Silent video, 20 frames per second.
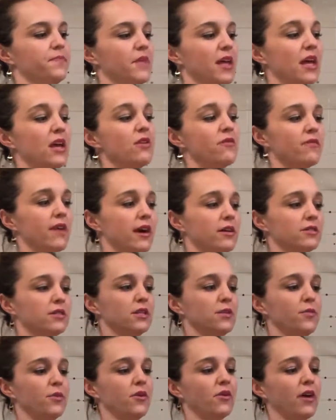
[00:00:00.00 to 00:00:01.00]
a
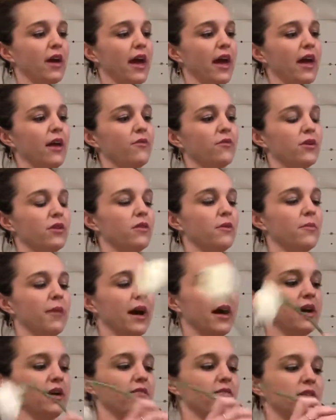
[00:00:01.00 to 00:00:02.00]
rounded bouquet where the
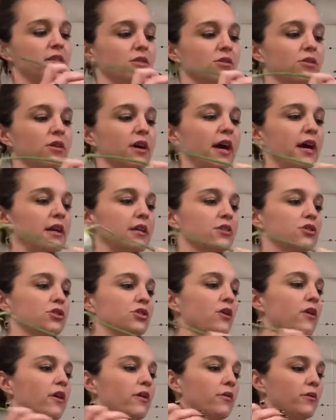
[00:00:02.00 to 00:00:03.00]
back of his little head is
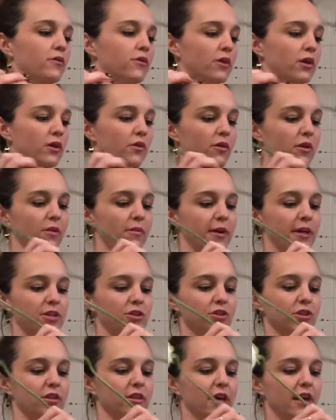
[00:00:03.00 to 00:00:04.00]
showing. We really want to make
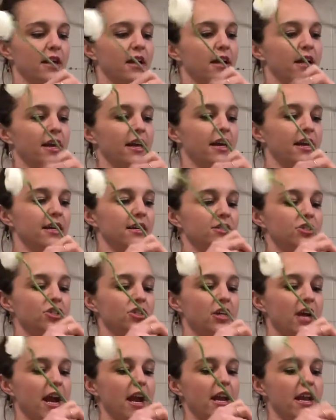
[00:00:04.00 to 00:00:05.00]
sure that he is
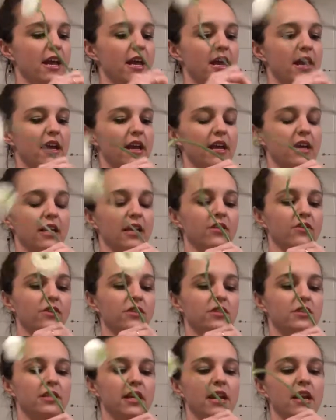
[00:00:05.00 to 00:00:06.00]
shining and either
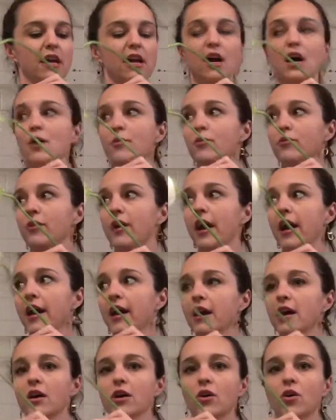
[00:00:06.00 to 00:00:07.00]
standing
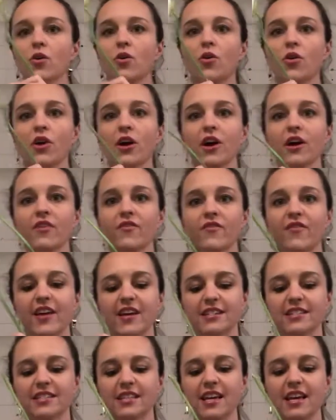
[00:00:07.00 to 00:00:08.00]
upright or
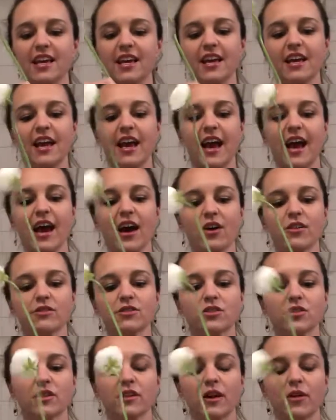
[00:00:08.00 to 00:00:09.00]
facing
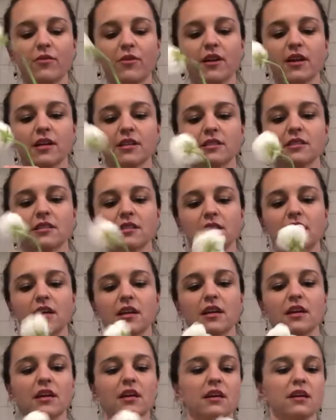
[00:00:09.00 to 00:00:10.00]
out so that we can
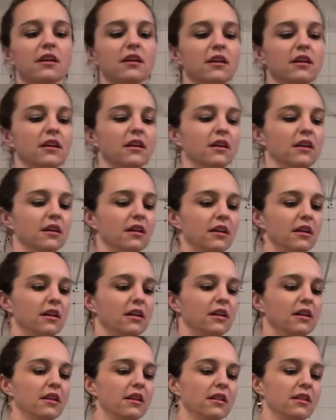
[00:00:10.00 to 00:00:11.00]
see
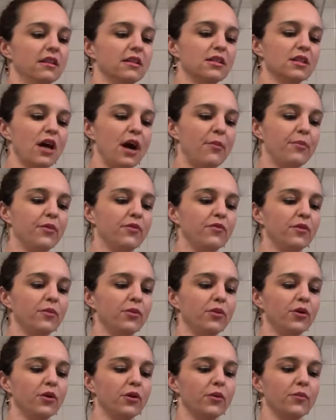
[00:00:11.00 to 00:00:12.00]
the top of the
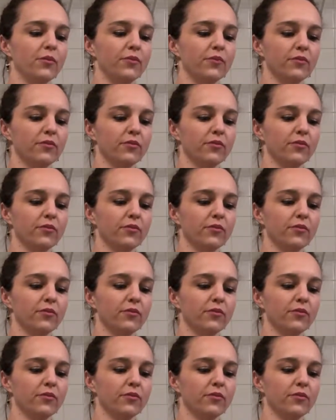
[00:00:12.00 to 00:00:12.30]
bloom.